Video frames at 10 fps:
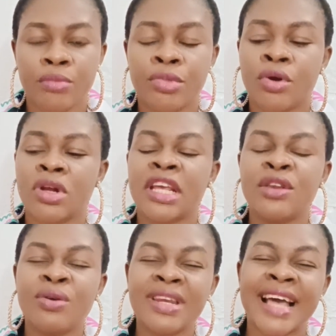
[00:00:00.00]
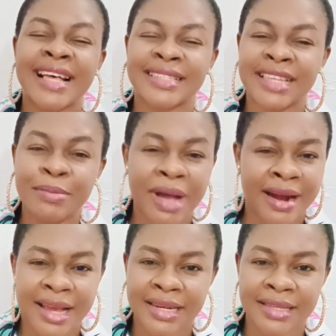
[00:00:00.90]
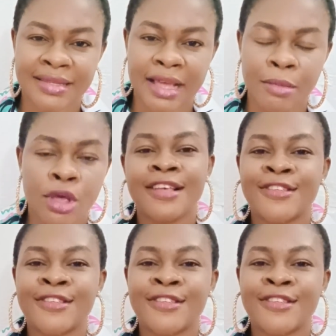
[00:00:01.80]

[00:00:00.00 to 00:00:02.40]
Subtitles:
because they know they are asleep around this time.